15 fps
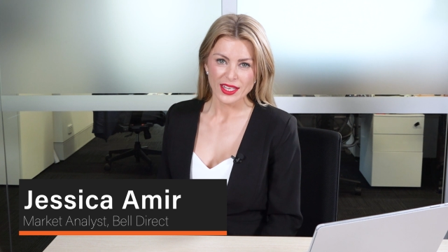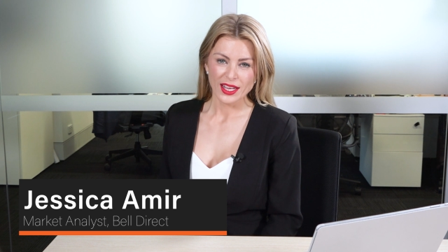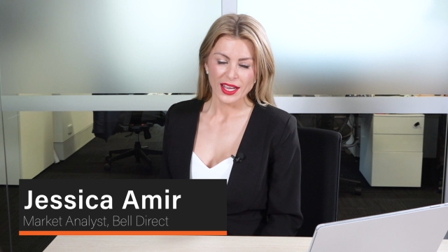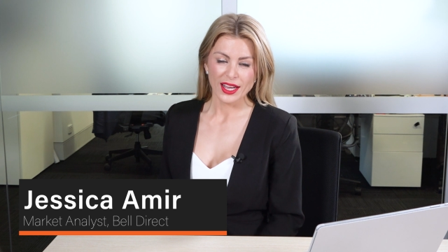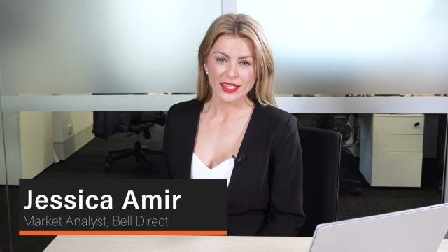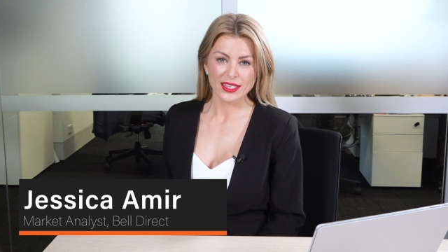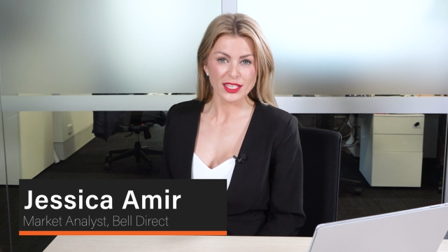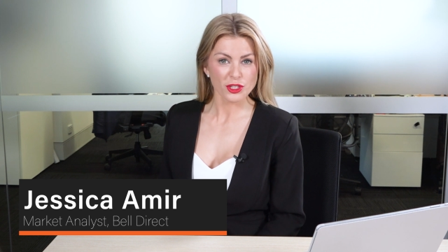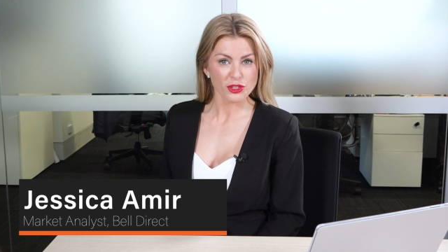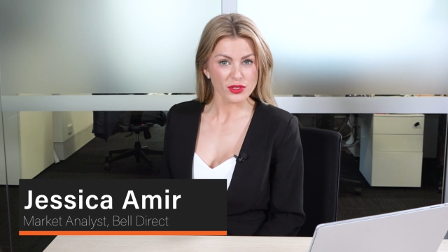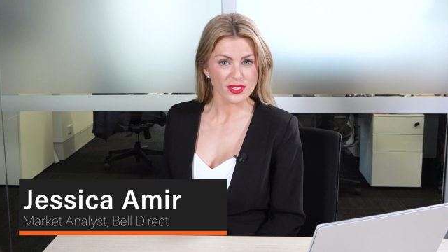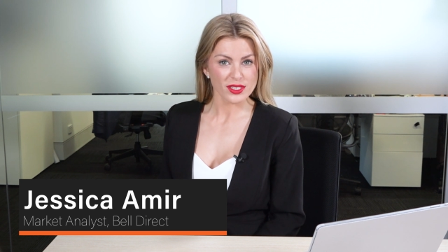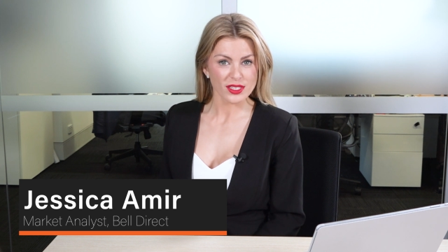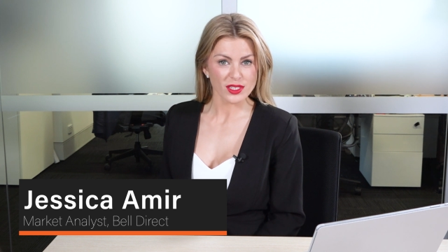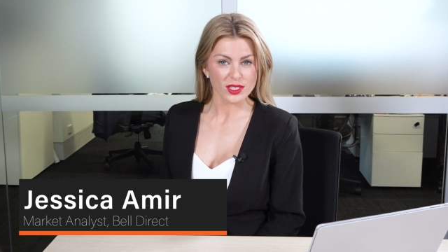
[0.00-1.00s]
and
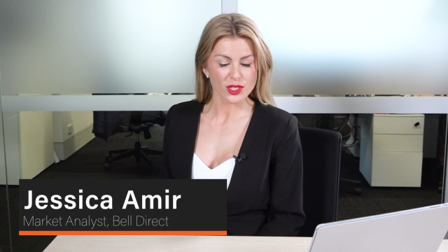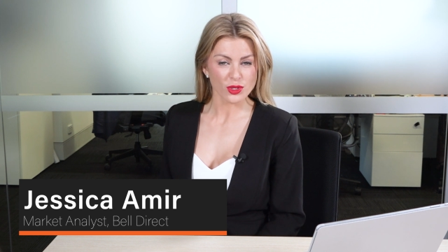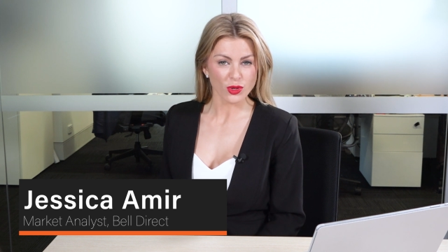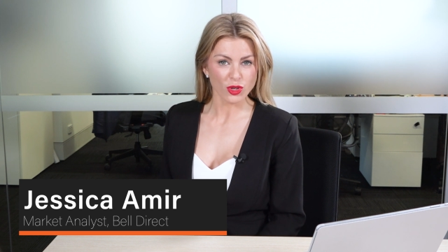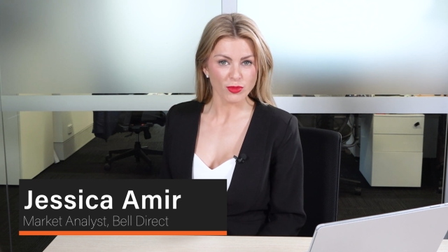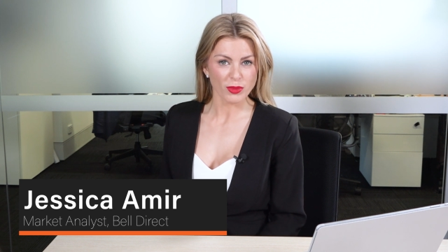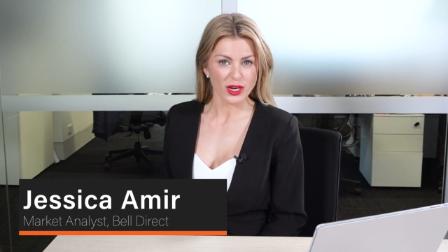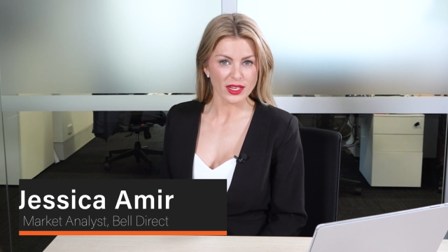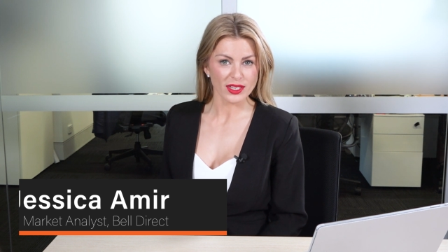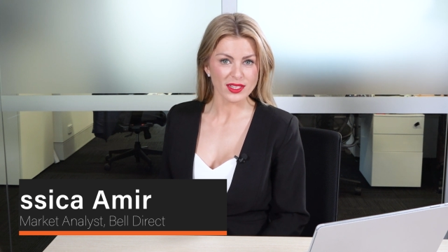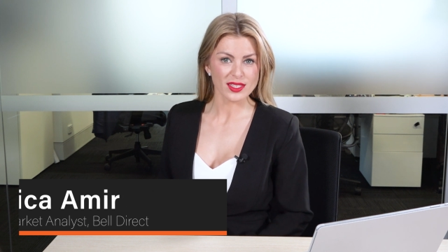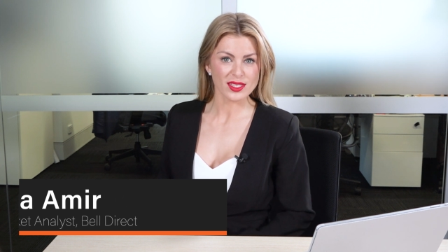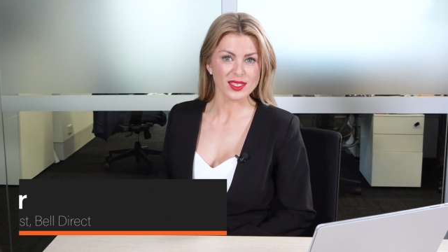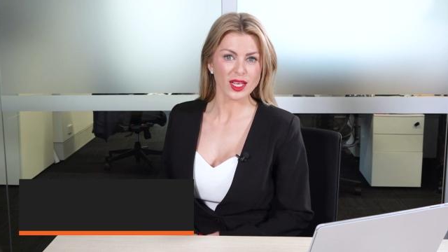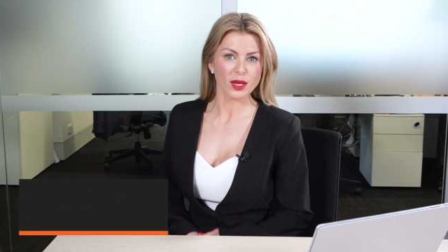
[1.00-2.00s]
interest in the stock
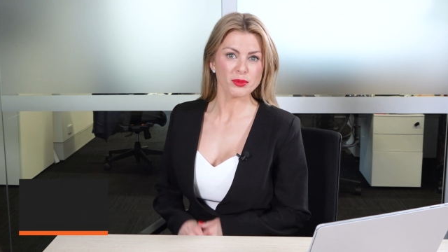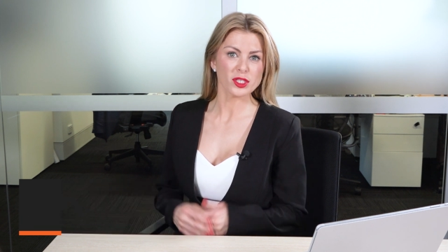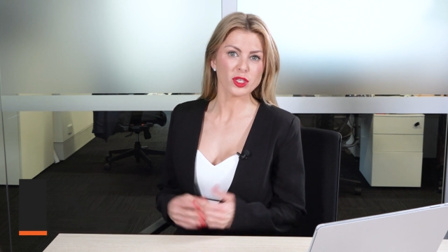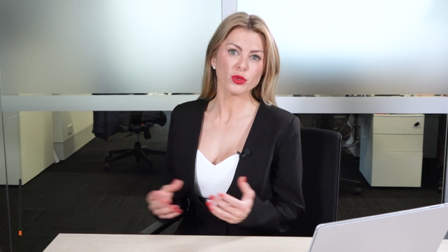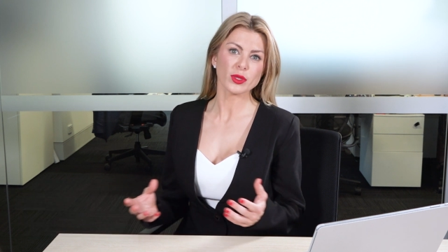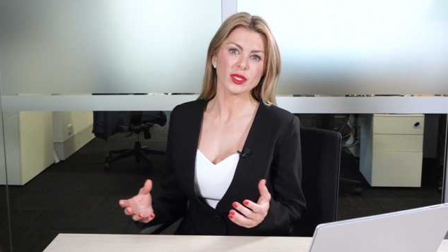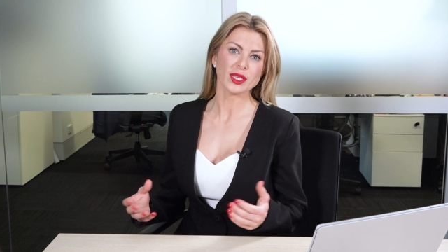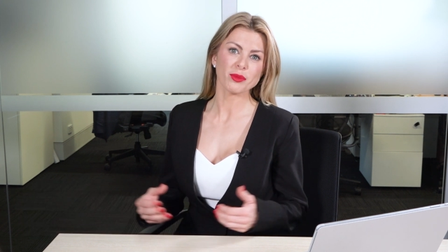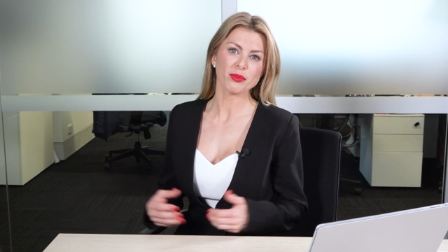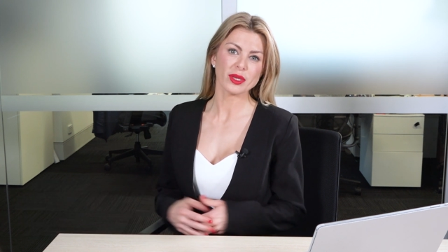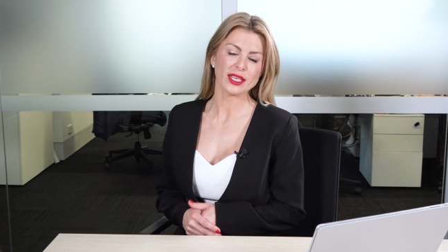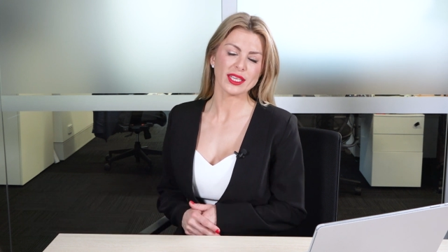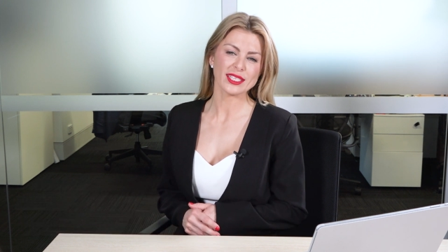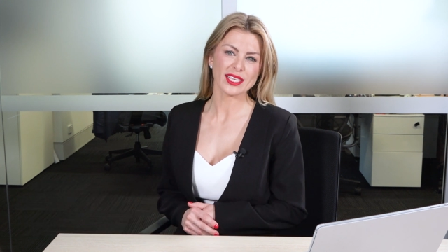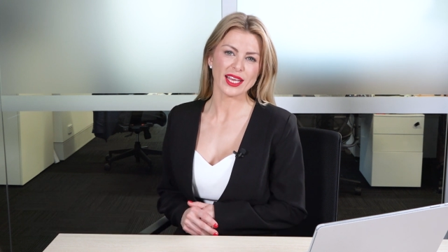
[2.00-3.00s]
market subsequently
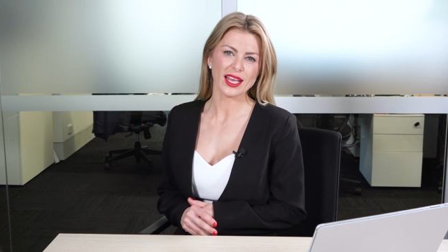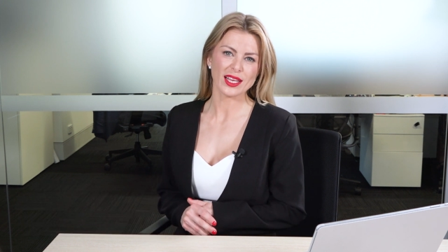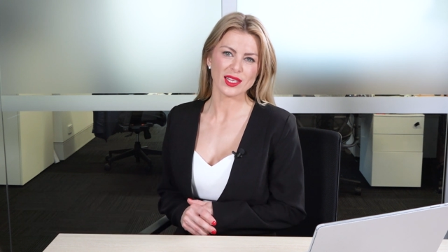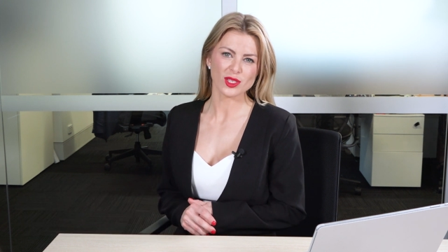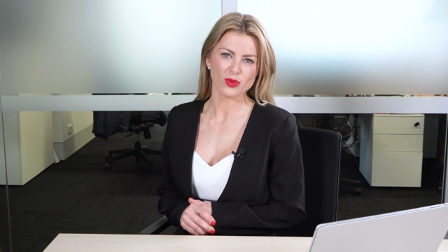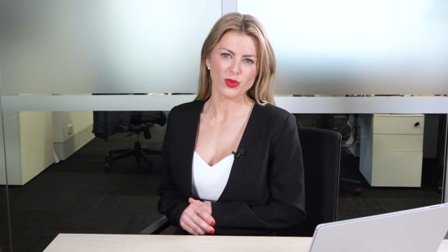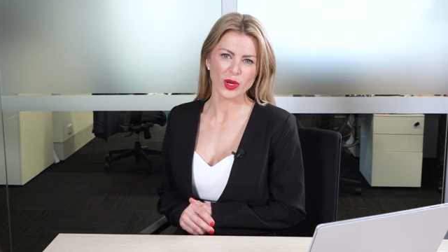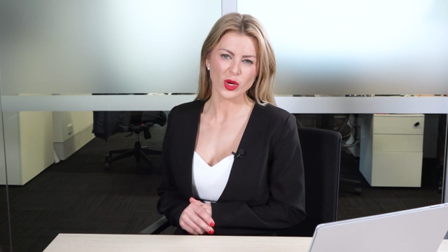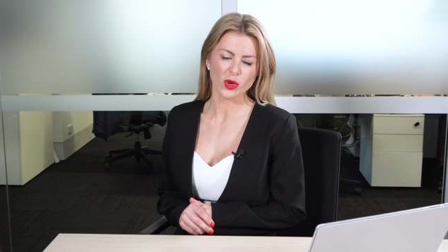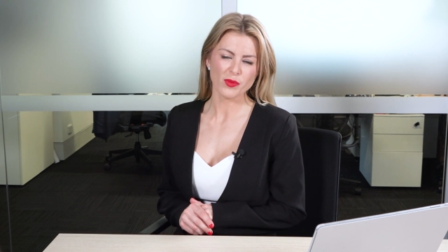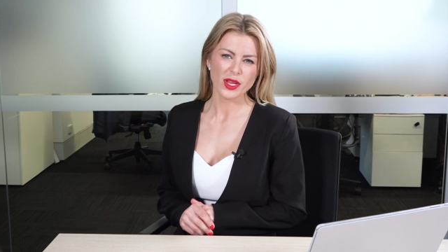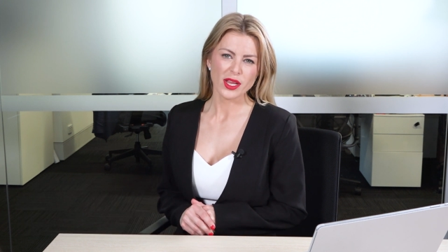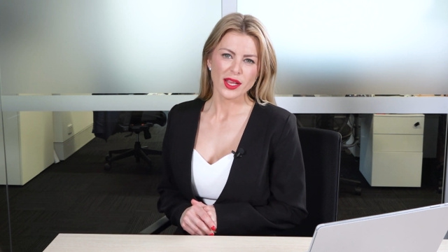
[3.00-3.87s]
peaked as well.